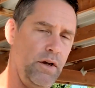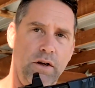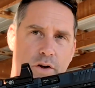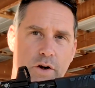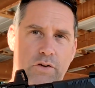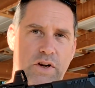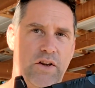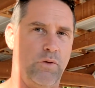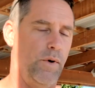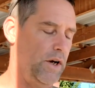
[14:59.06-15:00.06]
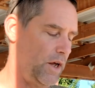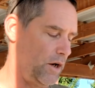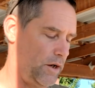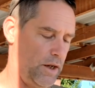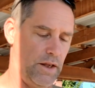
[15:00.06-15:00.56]
You'll notice it has a red dot
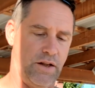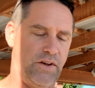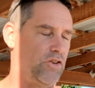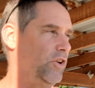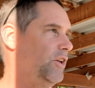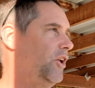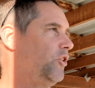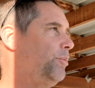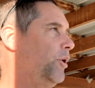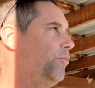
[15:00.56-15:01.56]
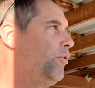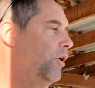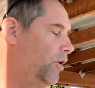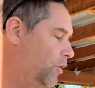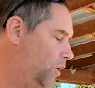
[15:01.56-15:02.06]
on it. That's actually a Delta Point
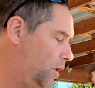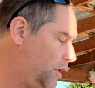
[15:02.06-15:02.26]
Pro.